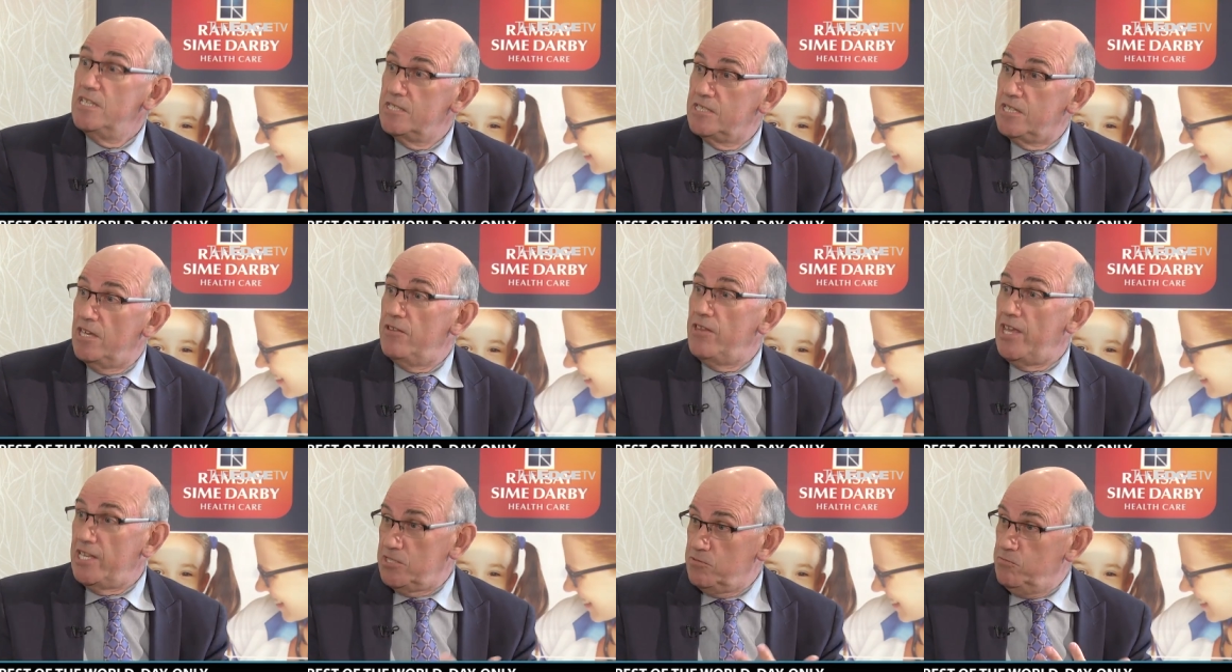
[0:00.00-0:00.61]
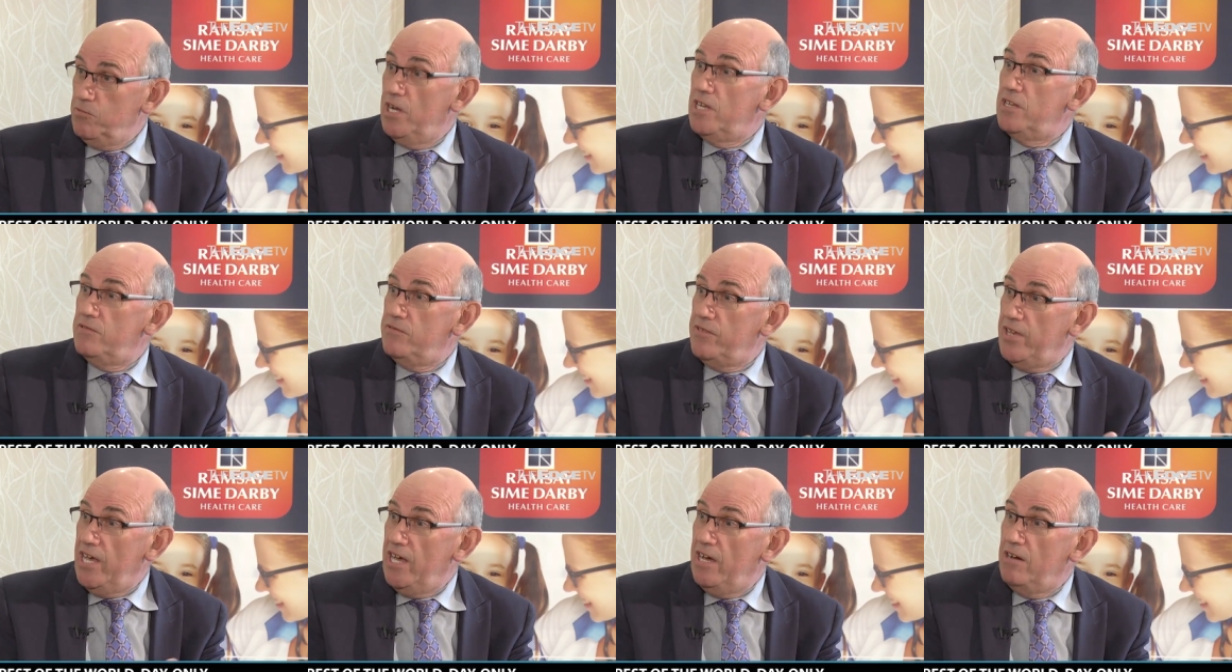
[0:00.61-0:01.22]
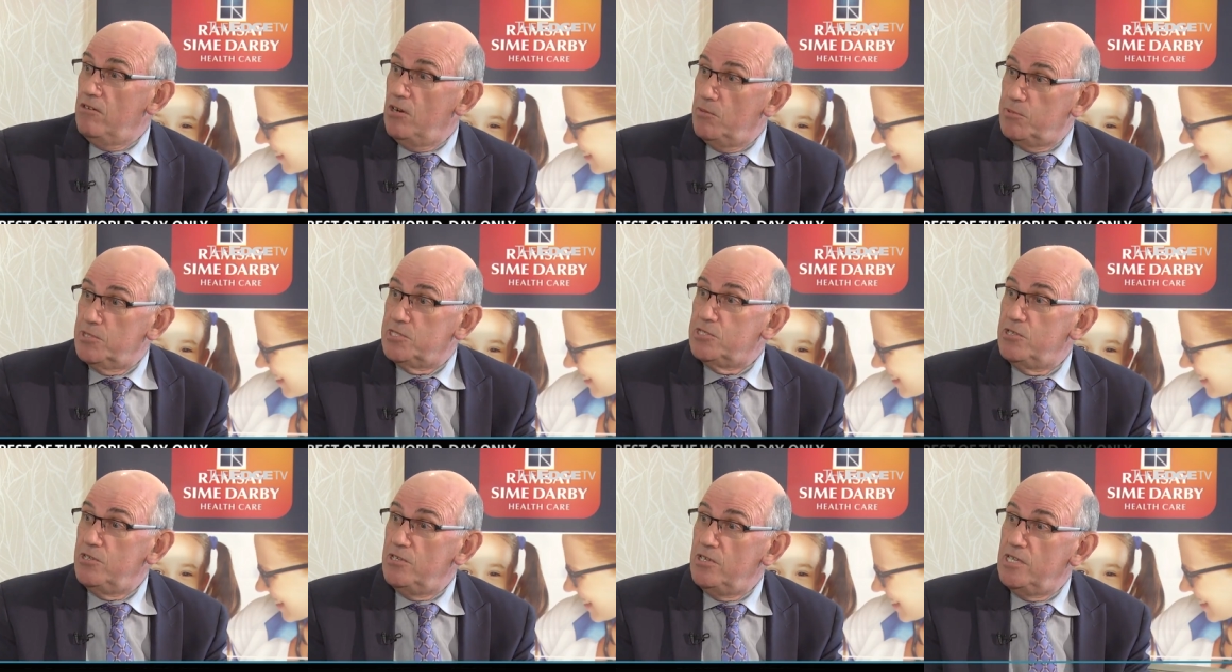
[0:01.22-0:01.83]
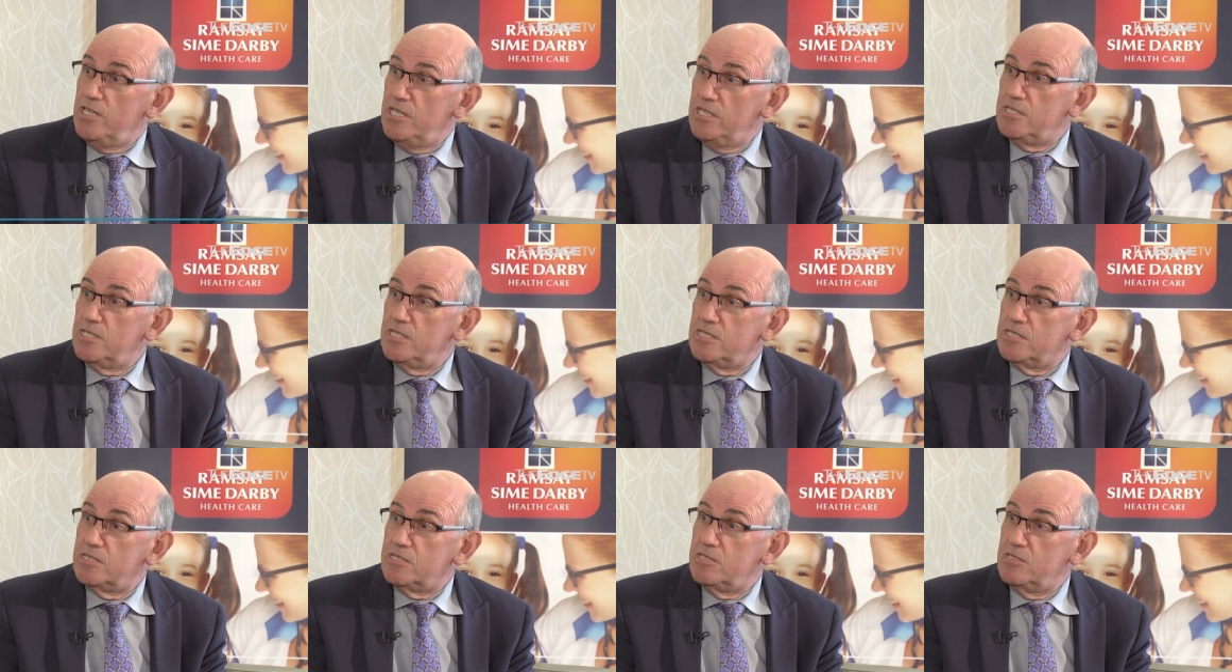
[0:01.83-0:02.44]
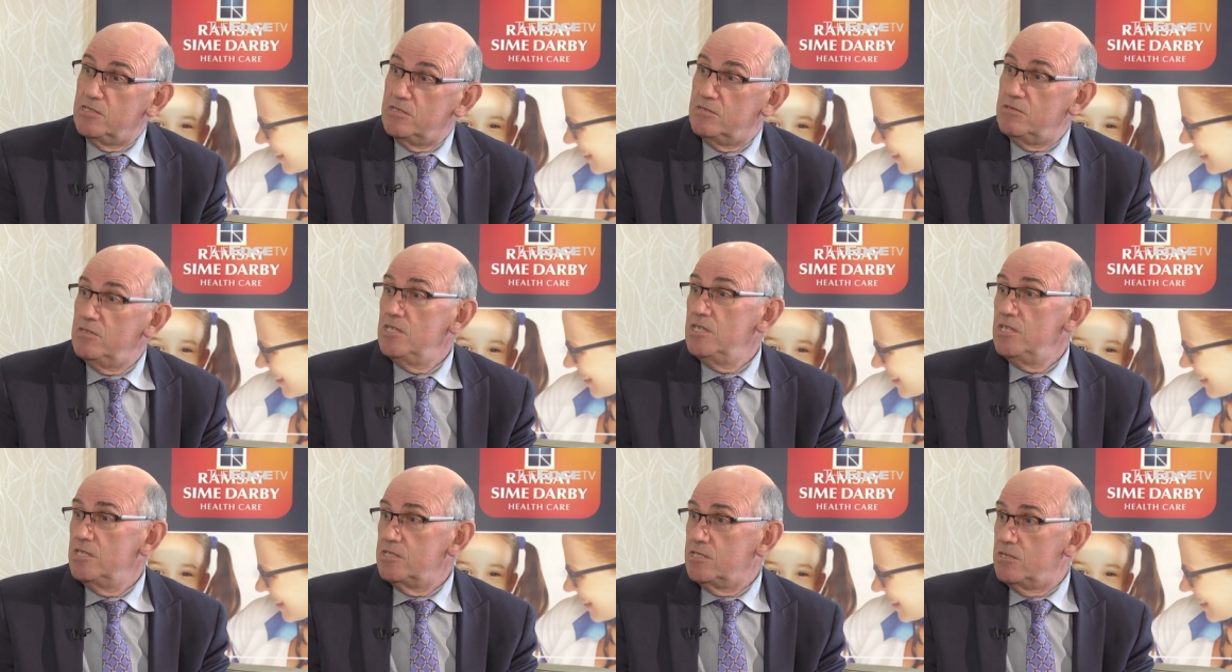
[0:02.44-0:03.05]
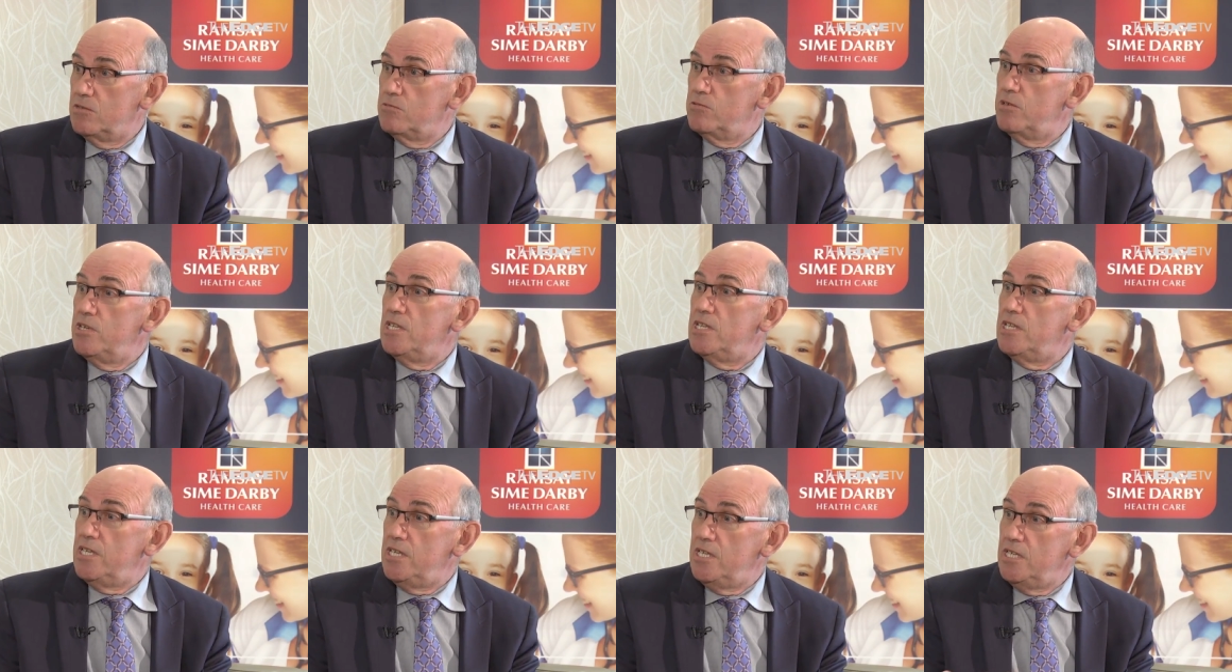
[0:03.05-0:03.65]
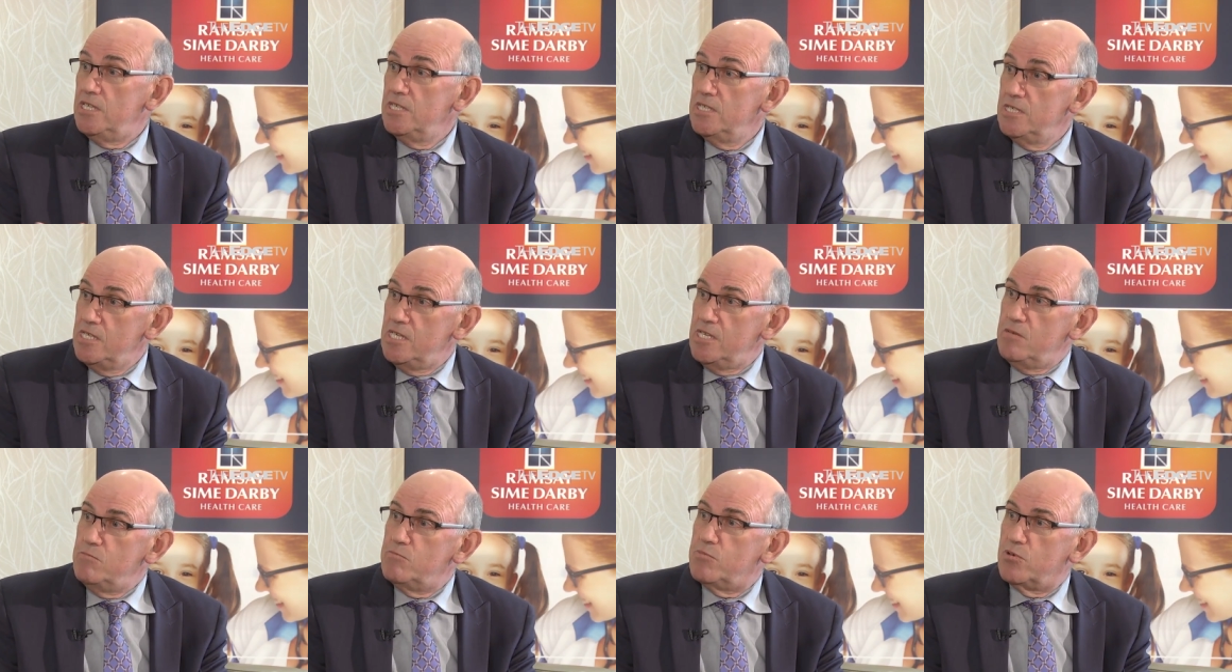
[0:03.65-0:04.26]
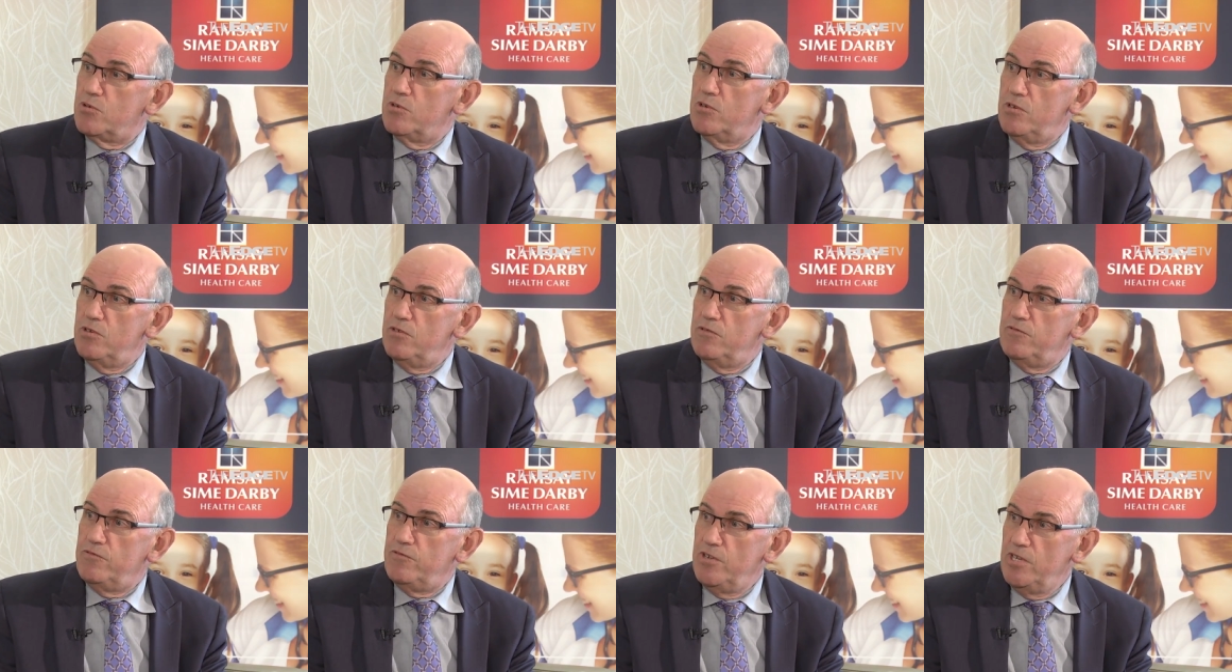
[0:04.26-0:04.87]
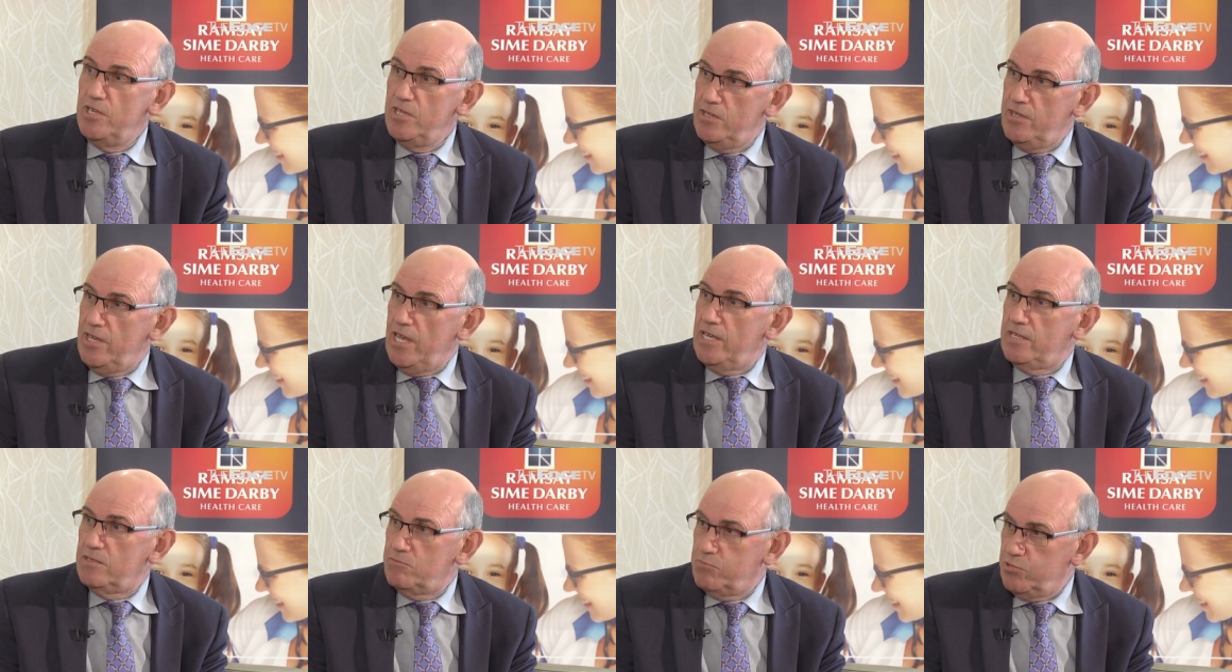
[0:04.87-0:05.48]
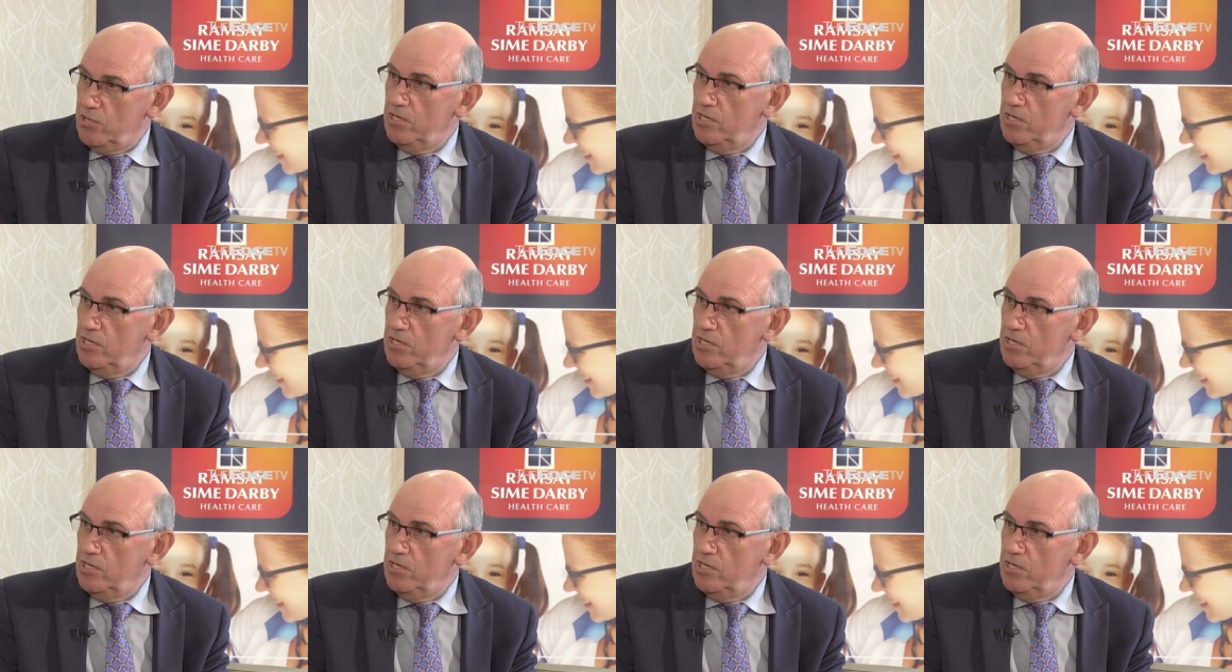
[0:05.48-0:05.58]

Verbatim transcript: So that's one of our opportunities, is to, to really improve that